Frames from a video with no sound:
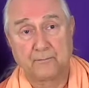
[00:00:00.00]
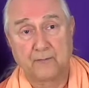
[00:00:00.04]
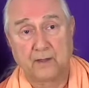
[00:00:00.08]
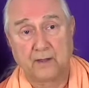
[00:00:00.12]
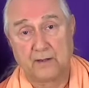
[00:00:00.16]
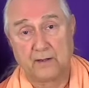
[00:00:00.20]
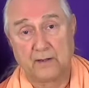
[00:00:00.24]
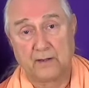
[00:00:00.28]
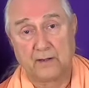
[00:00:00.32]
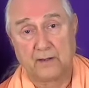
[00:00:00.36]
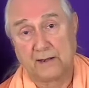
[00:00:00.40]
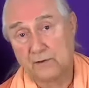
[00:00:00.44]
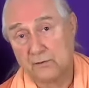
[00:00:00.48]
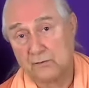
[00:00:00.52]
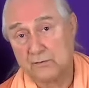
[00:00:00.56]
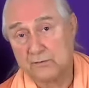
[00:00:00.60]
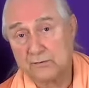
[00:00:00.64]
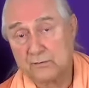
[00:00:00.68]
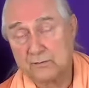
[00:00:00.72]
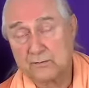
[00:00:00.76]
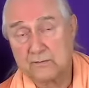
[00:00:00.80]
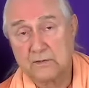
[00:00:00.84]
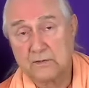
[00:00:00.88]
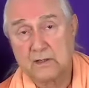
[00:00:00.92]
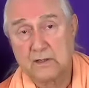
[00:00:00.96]
nectars.
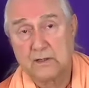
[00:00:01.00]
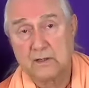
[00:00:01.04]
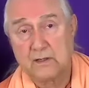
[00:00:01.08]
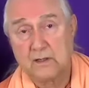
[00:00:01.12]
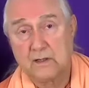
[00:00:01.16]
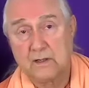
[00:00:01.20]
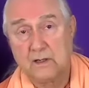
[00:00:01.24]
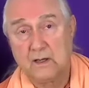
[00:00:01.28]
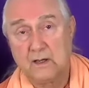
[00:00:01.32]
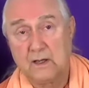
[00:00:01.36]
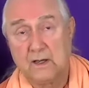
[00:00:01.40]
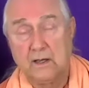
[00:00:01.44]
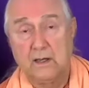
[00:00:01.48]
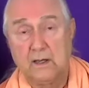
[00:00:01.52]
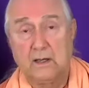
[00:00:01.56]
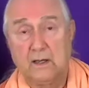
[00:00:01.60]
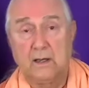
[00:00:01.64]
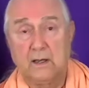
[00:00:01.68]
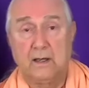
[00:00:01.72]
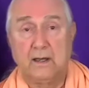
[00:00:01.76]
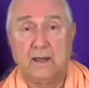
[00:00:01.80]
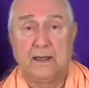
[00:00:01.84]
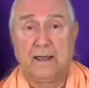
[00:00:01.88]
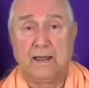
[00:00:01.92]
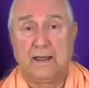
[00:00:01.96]

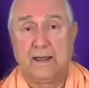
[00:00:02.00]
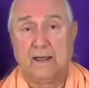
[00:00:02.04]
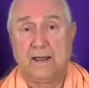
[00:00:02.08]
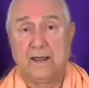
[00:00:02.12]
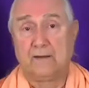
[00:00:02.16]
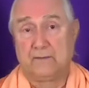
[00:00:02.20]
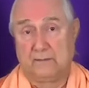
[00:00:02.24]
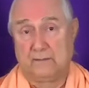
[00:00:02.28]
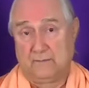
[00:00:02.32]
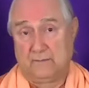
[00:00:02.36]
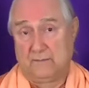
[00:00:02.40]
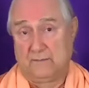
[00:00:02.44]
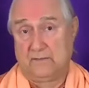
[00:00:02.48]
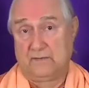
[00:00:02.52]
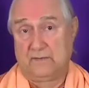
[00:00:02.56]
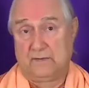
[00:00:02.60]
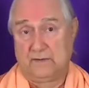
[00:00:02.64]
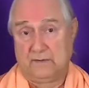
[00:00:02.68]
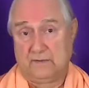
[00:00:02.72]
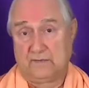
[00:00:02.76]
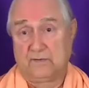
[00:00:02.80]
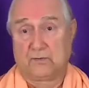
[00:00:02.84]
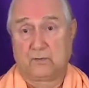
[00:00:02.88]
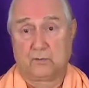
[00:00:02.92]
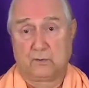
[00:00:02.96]
And
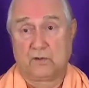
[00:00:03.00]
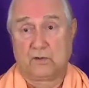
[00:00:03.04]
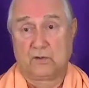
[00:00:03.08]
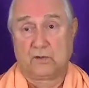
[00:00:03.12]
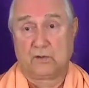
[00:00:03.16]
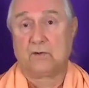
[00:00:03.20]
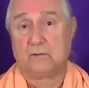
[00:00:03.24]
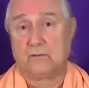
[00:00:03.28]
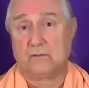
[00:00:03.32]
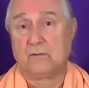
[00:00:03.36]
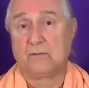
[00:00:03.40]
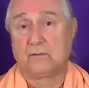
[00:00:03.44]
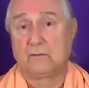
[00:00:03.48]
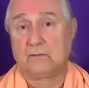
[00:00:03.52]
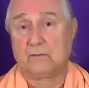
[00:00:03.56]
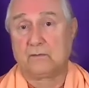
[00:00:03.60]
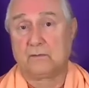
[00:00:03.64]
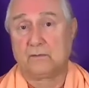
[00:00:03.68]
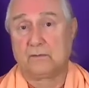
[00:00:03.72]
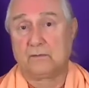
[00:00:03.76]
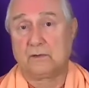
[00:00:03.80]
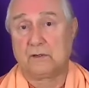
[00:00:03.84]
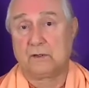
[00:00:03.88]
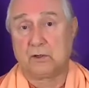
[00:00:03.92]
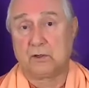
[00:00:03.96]
this is what
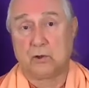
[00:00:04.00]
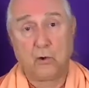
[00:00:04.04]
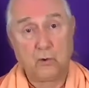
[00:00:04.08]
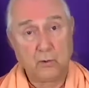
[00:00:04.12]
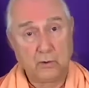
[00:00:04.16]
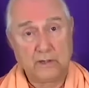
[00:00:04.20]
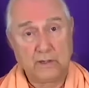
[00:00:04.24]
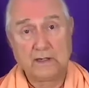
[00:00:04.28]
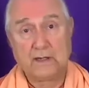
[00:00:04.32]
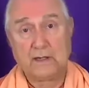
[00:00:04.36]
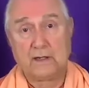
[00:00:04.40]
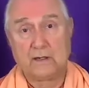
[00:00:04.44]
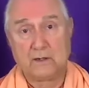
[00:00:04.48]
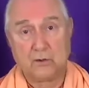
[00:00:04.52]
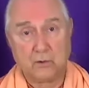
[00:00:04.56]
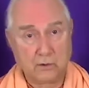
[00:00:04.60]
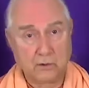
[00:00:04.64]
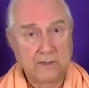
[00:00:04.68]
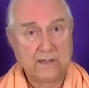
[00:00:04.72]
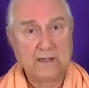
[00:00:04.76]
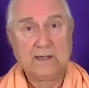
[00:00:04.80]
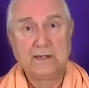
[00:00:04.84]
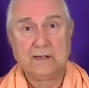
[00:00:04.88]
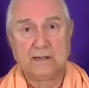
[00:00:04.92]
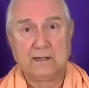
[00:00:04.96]
the yogi,
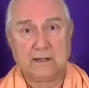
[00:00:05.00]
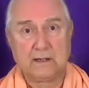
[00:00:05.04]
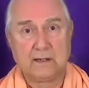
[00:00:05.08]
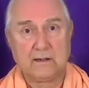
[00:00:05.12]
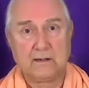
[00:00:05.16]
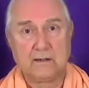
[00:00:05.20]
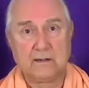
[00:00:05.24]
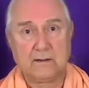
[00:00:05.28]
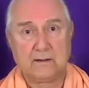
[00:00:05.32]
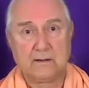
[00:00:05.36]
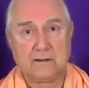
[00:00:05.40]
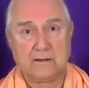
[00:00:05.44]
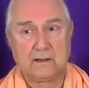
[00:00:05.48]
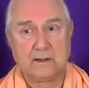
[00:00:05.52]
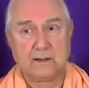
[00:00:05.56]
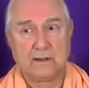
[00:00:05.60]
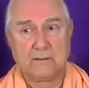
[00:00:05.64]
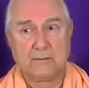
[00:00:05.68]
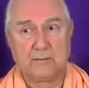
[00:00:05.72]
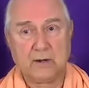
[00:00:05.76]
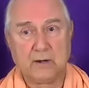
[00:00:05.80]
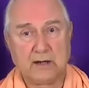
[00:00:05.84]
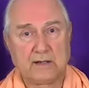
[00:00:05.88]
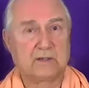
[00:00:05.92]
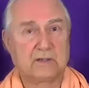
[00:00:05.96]
yogini, the
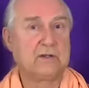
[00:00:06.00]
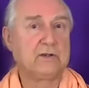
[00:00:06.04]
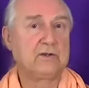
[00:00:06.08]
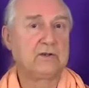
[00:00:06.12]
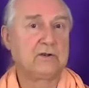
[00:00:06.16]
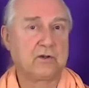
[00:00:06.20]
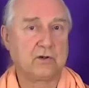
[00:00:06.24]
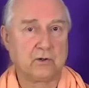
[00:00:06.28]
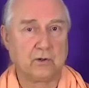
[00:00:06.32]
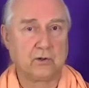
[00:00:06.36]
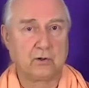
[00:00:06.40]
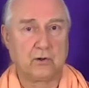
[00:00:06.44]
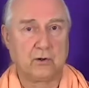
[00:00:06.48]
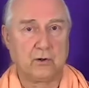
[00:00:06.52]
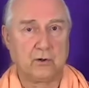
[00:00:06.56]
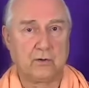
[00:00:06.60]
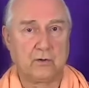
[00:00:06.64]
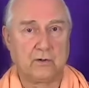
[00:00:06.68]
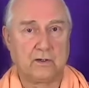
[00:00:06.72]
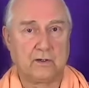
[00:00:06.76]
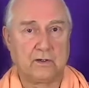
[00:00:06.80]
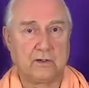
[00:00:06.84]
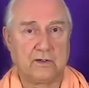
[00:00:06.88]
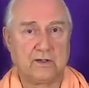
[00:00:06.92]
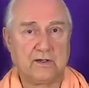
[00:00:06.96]
practitioner,
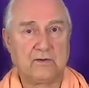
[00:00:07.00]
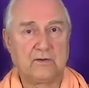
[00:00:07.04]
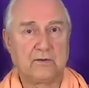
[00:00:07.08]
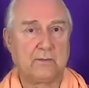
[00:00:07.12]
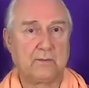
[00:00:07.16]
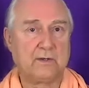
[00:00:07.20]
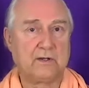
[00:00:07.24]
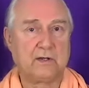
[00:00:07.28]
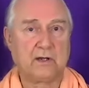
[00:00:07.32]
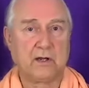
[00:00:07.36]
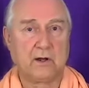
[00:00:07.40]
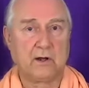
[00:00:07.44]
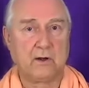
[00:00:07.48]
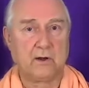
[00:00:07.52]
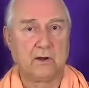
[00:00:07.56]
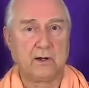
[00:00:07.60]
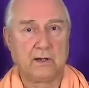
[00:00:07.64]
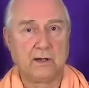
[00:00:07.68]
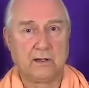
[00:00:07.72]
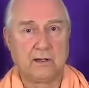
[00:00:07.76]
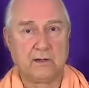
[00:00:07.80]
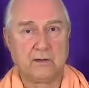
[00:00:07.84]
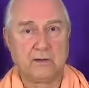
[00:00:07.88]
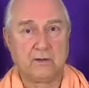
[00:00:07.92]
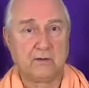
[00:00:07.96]
the
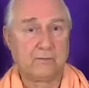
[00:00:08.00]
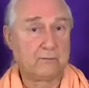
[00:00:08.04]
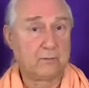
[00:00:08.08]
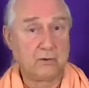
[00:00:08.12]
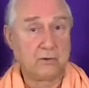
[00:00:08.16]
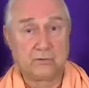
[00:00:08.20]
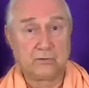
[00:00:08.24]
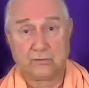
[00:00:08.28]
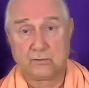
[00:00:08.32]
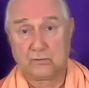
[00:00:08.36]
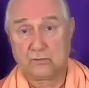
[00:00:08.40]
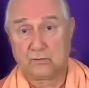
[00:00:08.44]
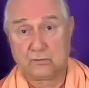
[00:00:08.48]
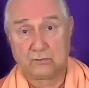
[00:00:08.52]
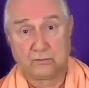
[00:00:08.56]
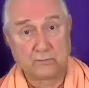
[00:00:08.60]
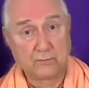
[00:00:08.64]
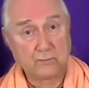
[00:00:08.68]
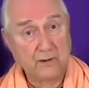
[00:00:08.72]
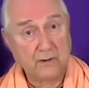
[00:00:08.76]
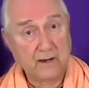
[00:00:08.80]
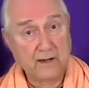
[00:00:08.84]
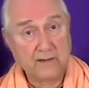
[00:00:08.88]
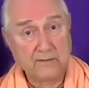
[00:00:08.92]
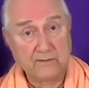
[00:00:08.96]
disciplinary, the persons who's
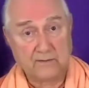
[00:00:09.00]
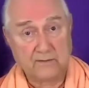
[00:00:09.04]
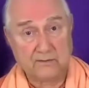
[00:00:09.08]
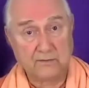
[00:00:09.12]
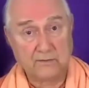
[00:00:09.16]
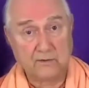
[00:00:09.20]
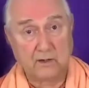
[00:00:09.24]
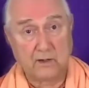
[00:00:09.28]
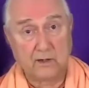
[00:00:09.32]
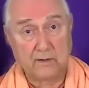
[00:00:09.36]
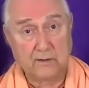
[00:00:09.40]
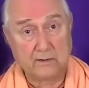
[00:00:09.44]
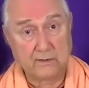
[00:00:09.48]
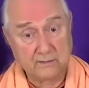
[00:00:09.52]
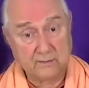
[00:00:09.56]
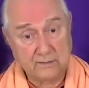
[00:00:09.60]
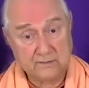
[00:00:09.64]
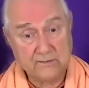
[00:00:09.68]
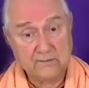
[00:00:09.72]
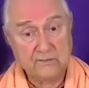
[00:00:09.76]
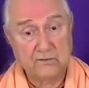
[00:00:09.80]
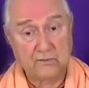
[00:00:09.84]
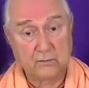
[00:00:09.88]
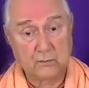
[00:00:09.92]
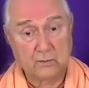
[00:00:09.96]
practicing sadhana,
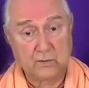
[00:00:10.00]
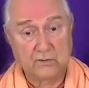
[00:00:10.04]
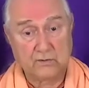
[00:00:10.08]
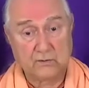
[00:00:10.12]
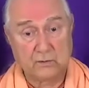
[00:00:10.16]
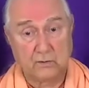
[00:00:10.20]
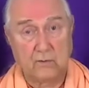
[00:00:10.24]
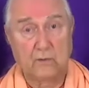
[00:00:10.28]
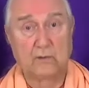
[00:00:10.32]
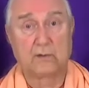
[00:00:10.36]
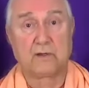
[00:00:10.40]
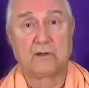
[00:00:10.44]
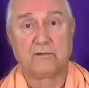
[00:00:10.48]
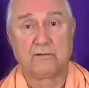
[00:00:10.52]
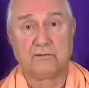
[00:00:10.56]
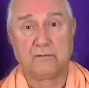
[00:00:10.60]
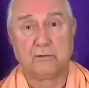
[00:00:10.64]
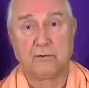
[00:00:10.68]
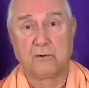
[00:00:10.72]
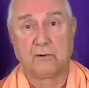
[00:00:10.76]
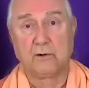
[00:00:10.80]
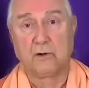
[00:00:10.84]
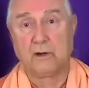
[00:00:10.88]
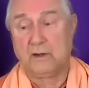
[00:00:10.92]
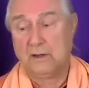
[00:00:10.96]
this is what they're looking
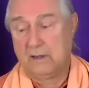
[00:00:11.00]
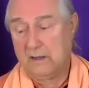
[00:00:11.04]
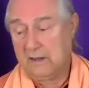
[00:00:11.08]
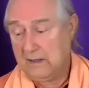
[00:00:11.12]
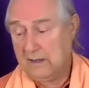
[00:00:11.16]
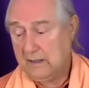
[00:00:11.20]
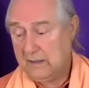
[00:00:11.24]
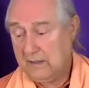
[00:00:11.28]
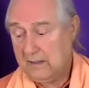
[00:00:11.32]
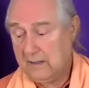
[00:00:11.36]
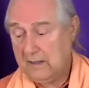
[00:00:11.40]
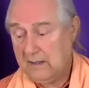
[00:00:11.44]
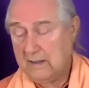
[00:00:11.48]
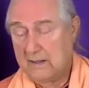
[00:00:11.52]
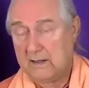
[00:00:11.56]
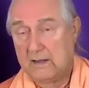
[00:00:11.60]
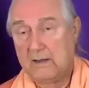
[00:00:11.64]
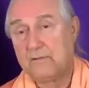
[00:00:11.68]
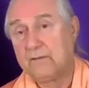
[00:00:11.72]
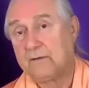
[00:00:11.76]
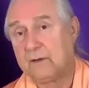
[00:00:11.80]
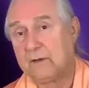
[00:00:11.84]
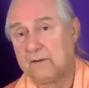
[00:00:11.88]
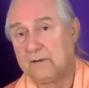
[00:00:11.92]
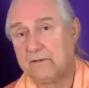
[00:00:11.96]
for.
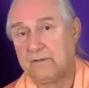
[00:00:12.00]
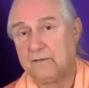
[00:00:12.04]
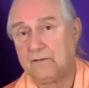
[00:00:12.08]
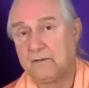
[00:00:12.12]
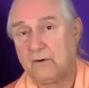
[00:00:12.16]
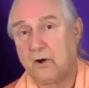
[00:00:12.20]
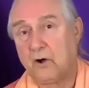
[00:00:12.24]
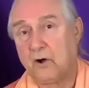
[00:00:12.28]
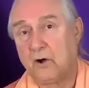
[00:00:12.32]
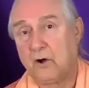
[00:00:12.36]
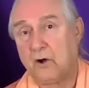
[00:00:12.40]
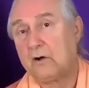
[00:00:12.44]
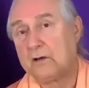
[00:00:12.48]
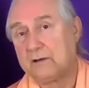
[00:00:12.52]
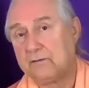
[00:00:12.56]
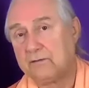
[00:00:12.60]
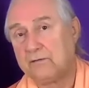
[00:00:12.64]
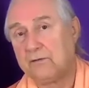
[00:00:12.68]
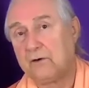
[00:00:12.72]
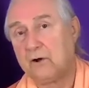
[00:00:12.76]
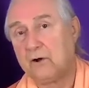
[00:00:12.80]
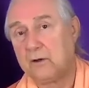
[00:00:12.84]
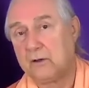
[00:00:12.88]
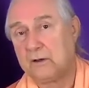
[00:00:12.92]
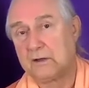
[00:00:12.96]
If they've already
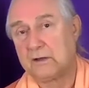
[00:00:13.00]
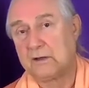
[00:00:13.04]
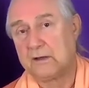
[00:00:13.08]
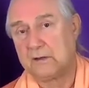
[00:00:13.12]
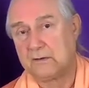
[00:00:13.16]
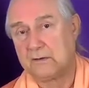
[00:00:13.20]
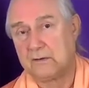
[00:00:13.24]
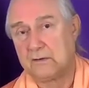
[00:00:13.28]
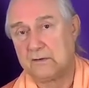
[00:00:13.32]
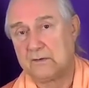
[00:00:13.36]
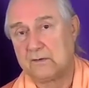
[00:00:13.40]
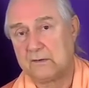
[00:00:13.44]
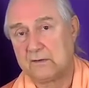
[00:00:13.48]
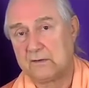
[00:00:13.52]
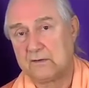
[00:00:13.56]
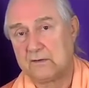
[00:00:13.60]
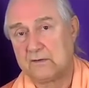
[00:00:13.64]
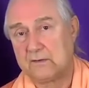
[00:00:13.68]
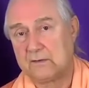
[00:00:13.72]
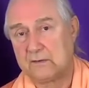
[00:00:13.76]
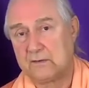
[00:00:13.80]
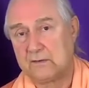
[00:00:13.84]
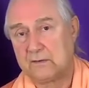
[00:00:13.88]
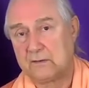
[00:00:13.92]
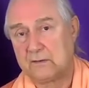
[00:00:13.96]
fallen into this